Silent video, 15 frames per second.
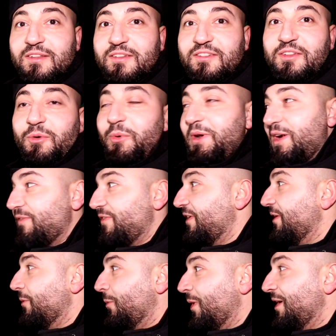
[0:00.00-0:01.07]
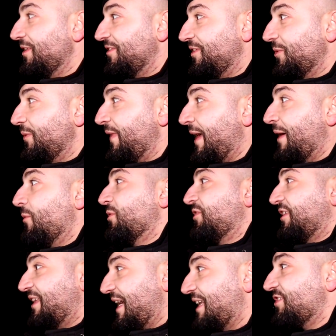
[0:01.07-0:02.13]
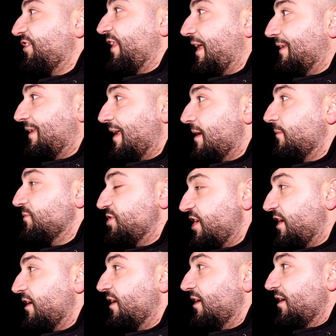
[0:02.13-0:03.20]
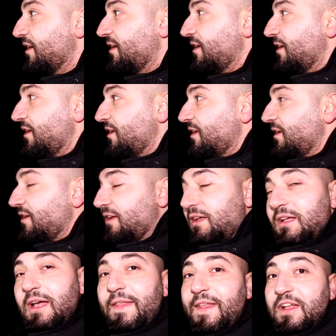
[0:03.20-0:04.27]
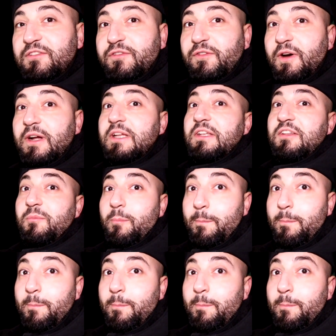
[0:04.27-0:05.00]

So whatever it was doing that was attached to that damn chair. And that's fucking